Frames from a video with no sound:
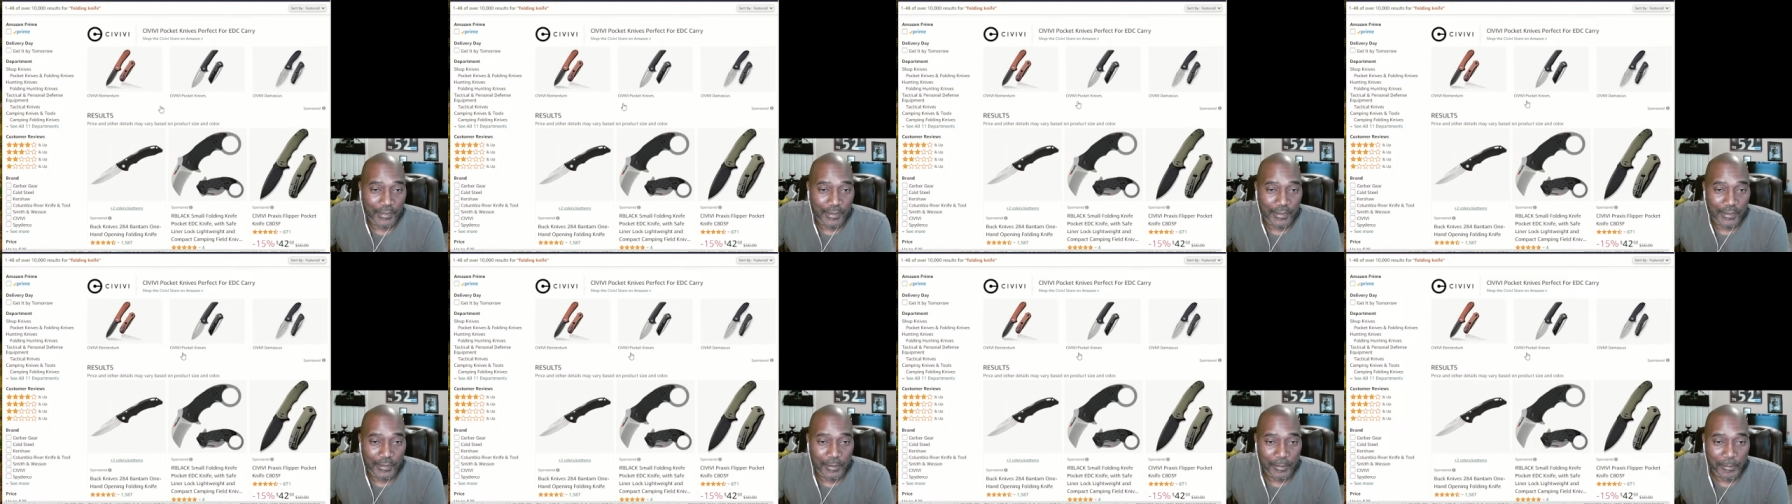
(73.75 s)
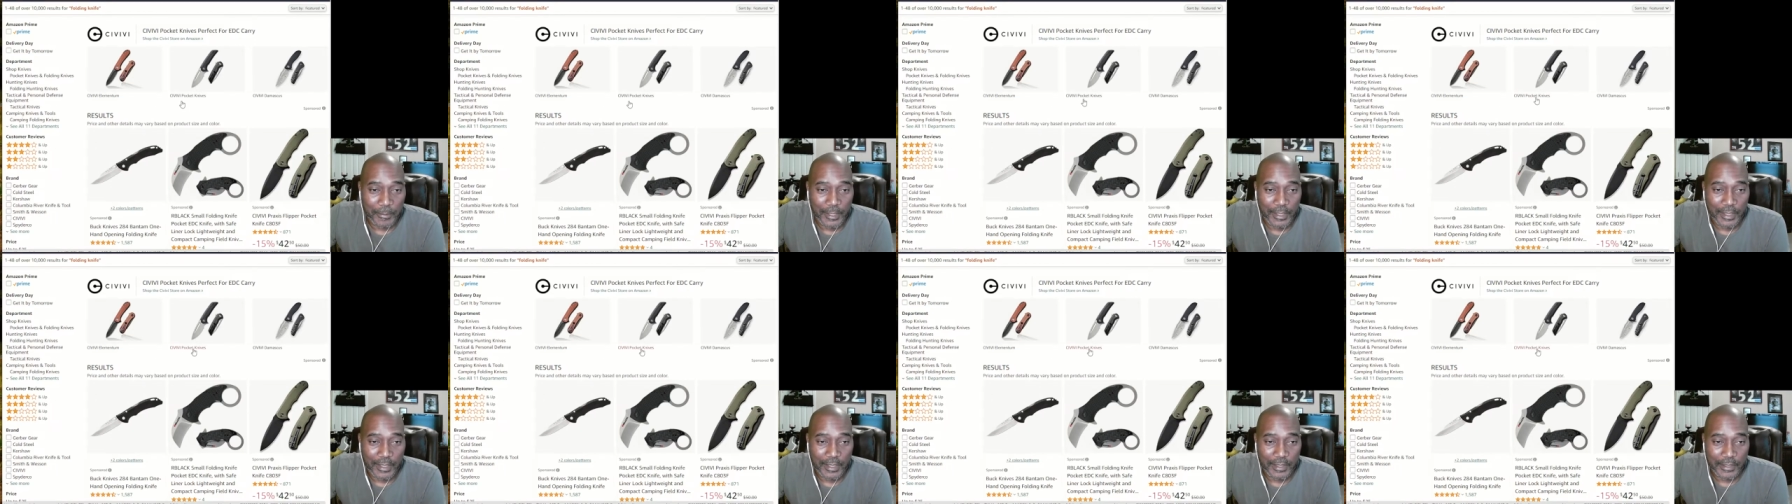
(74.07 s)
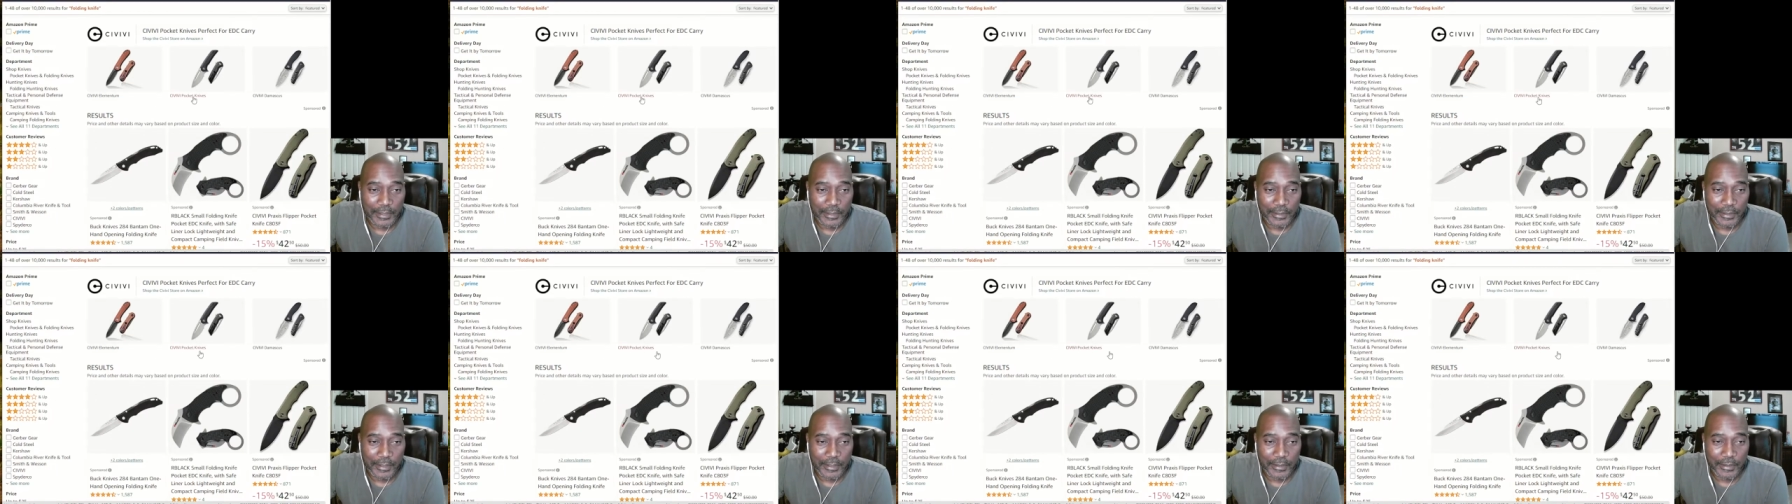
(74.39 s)

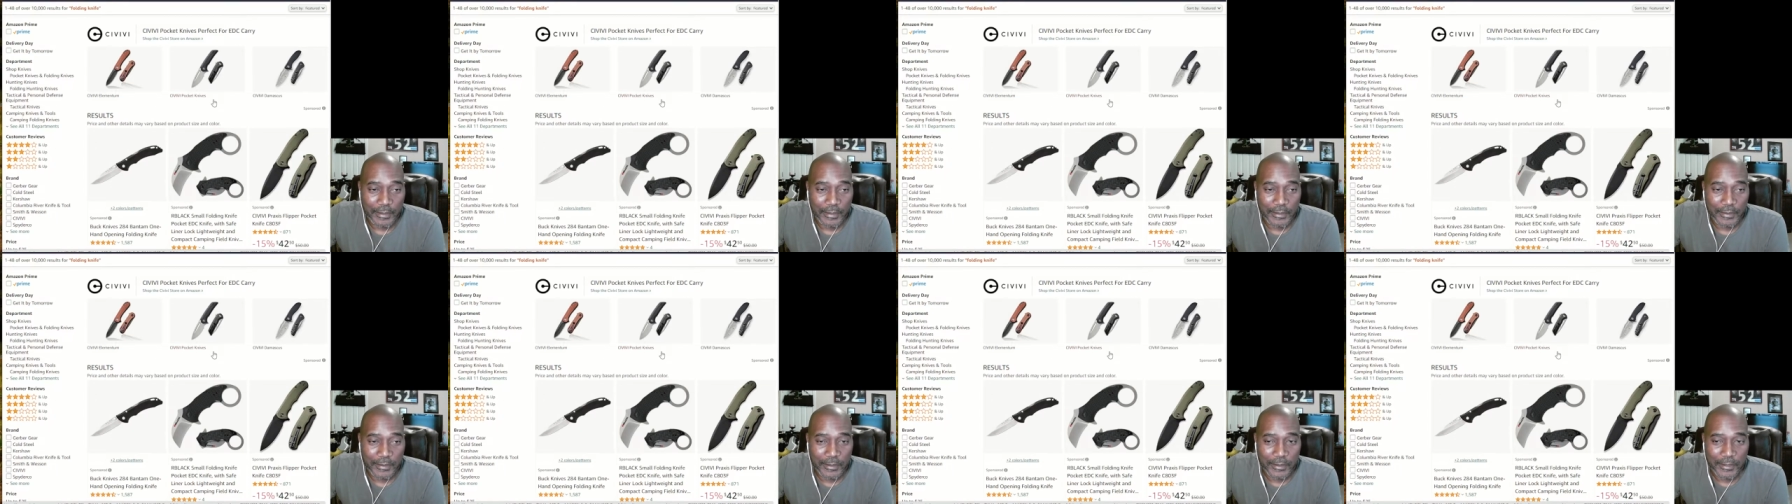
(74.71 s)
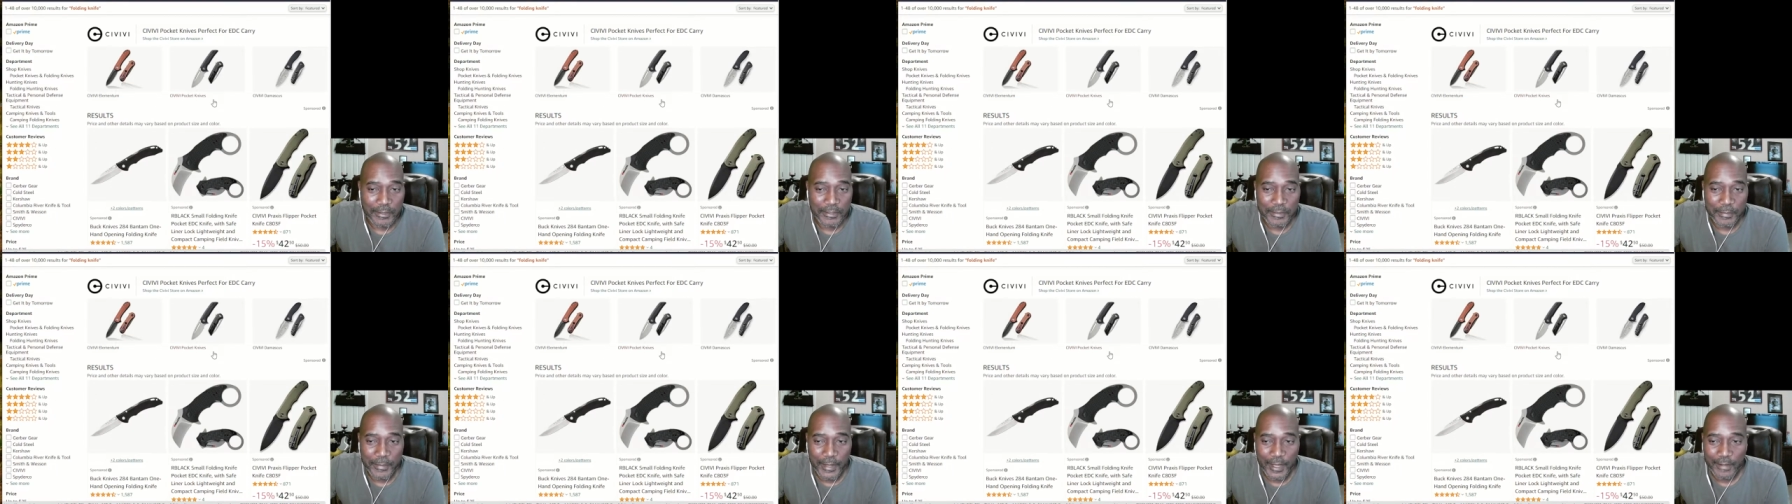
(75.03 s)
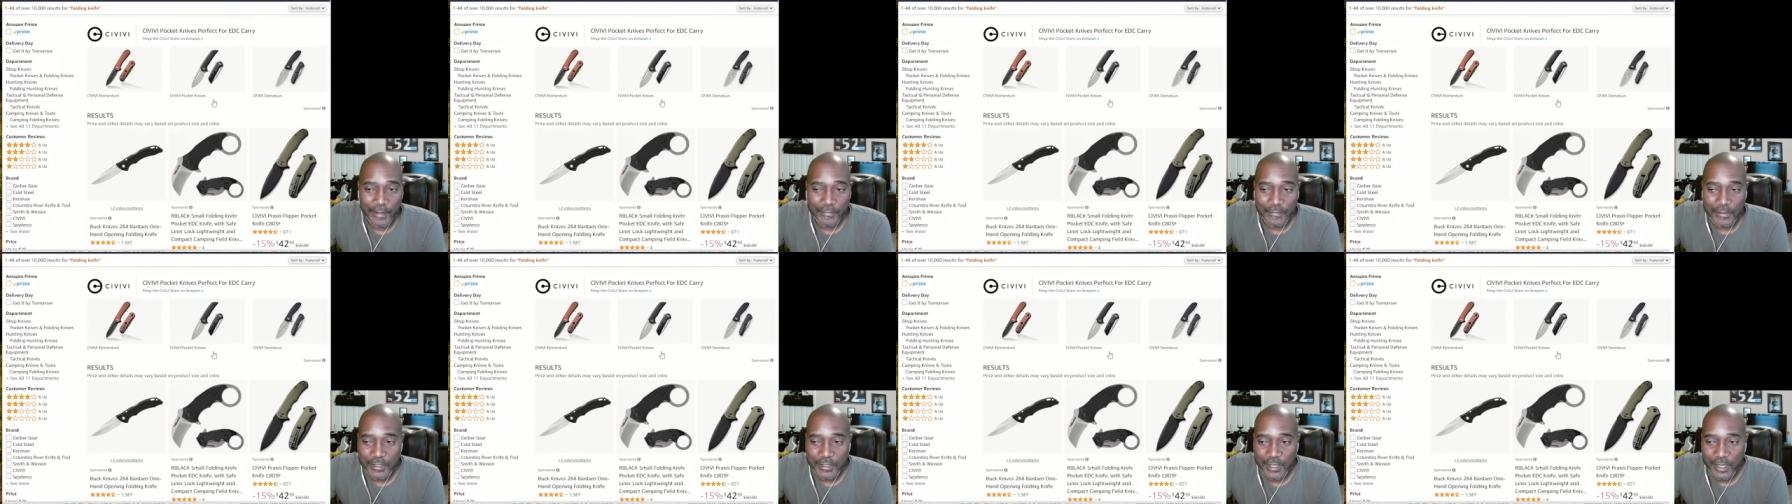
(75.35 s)
So they're doing some
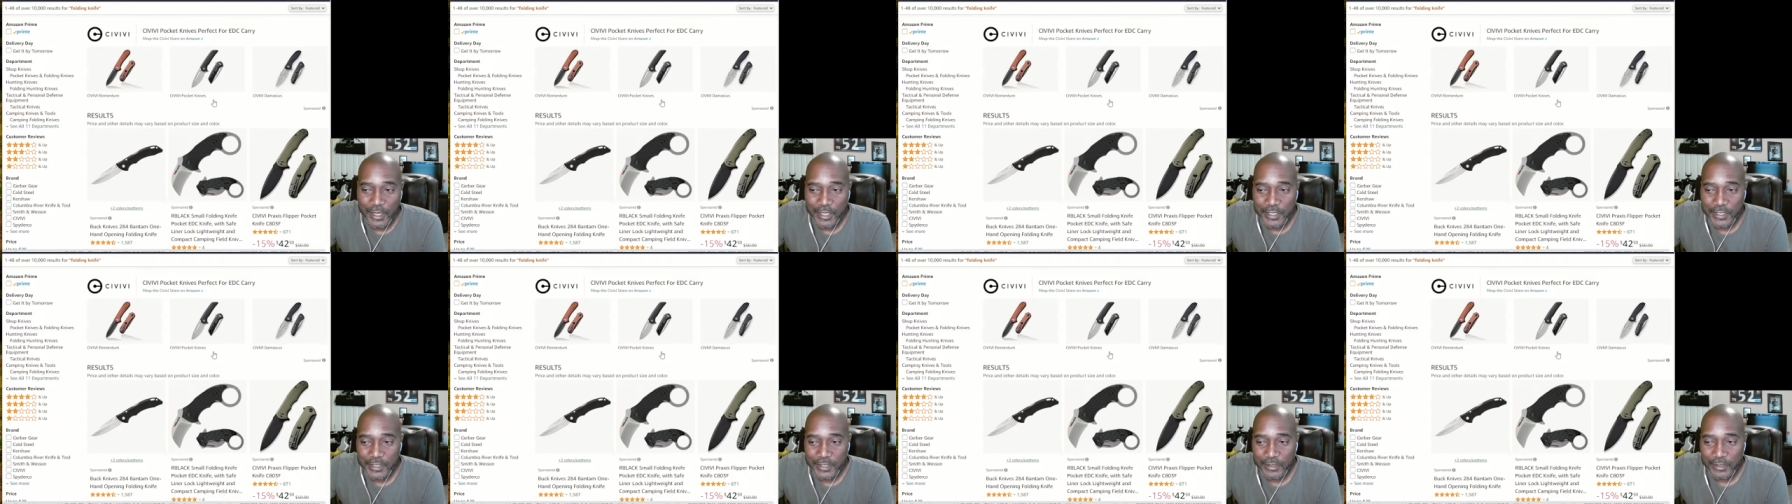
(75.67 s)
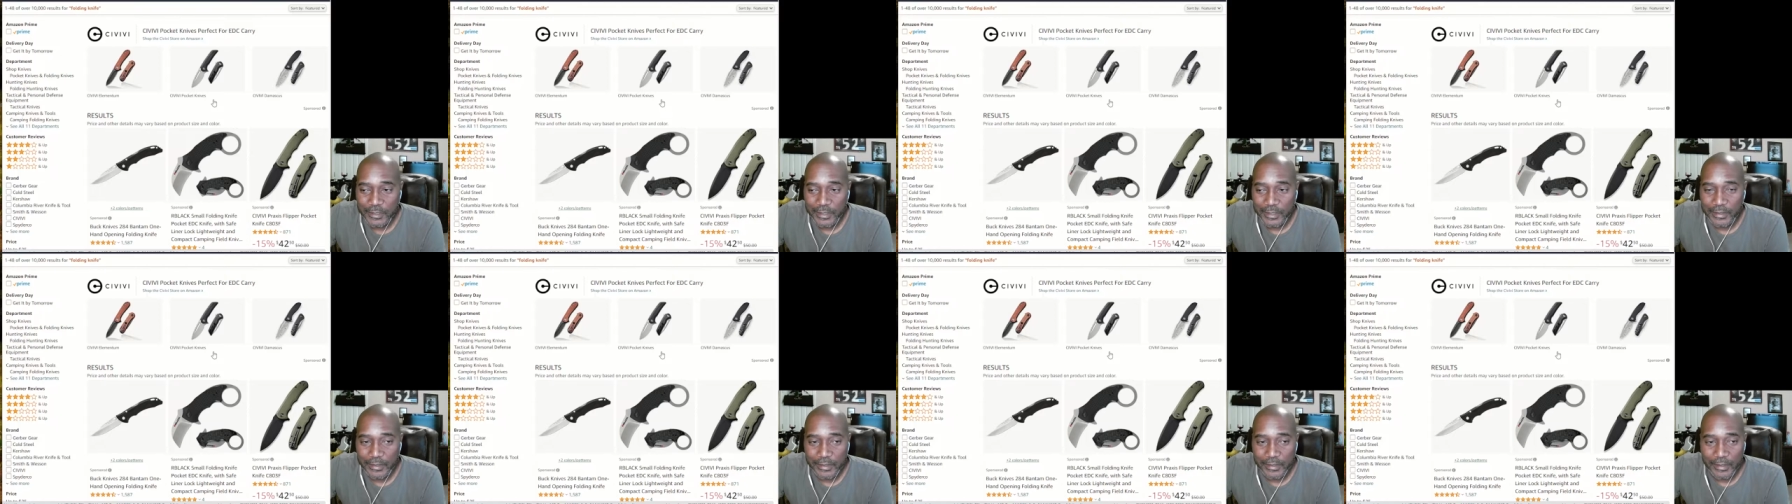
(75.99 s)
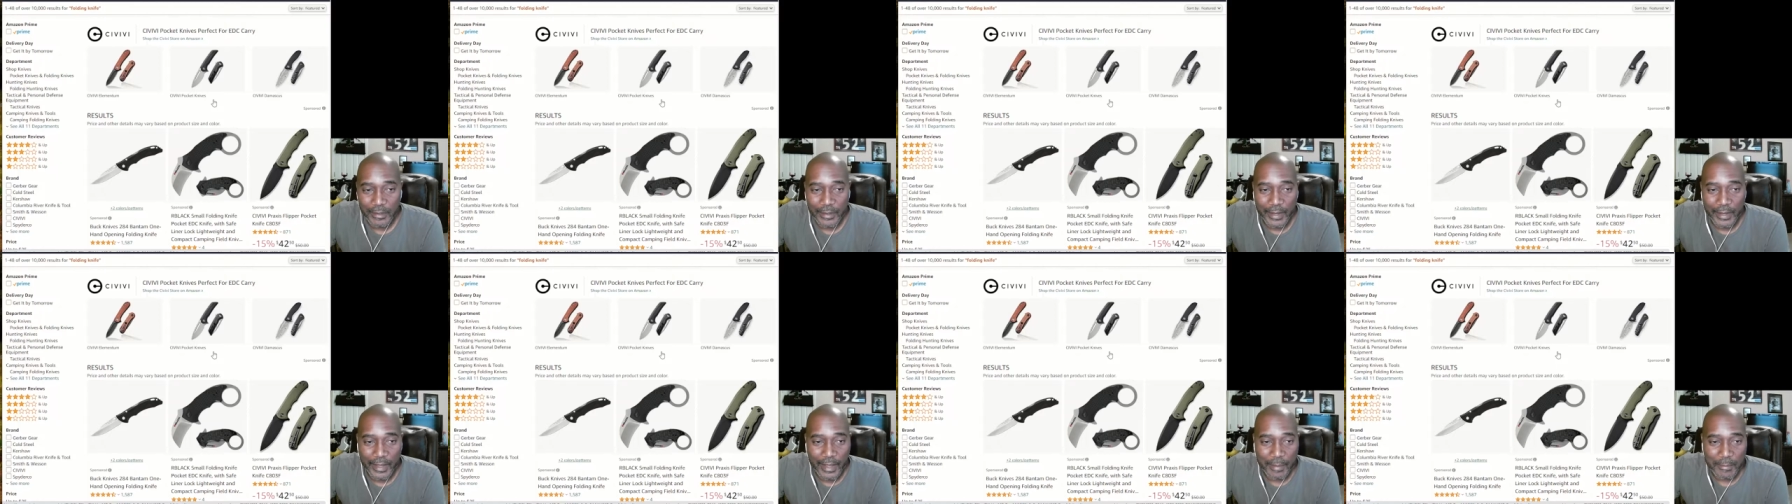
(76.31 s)
advertising
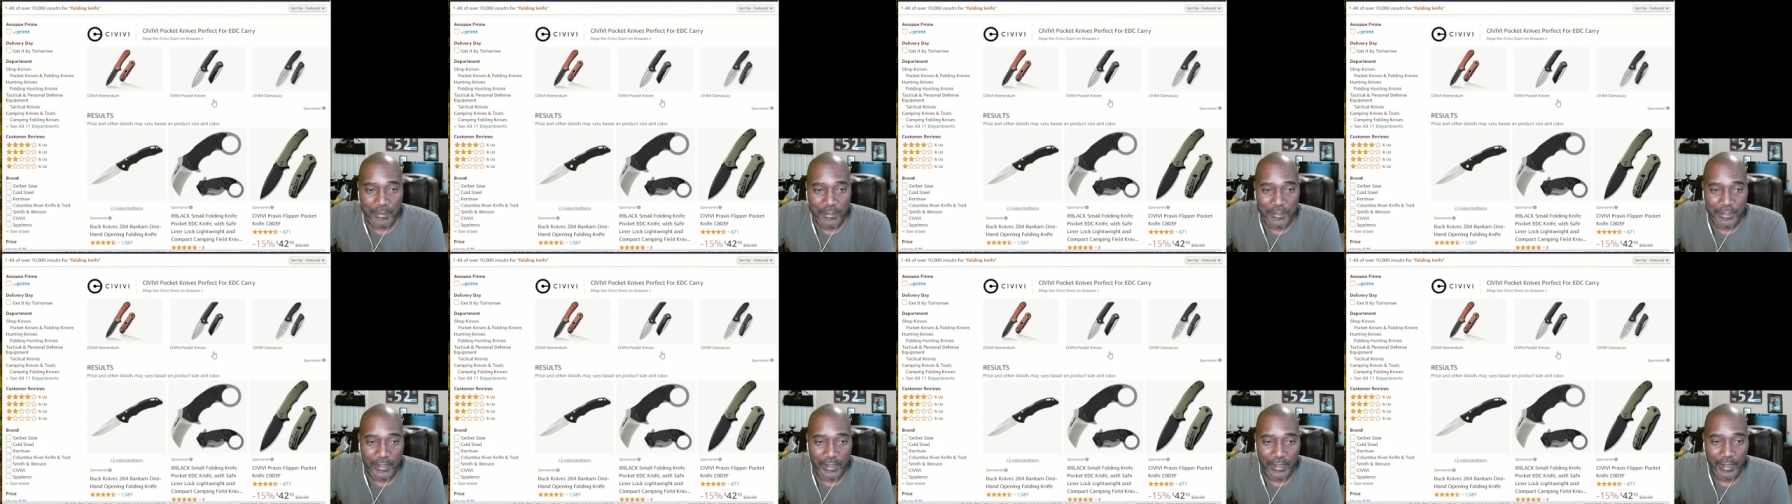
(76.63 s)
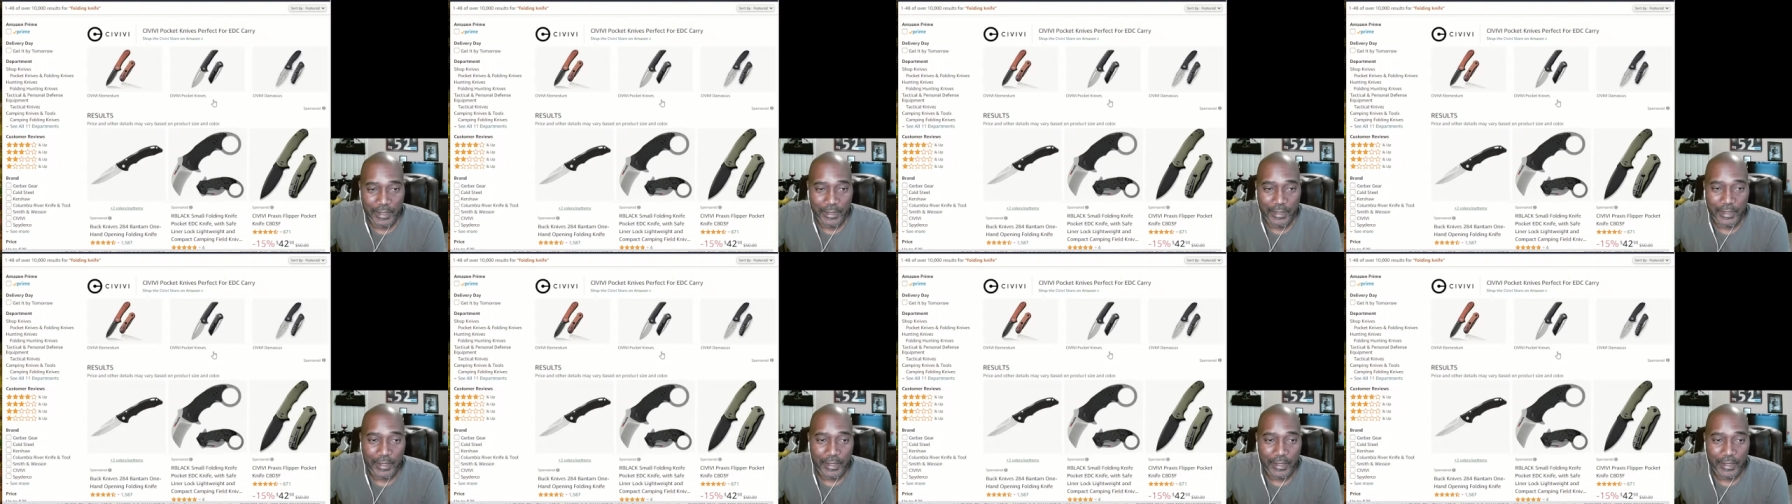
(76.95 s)
on Amazon.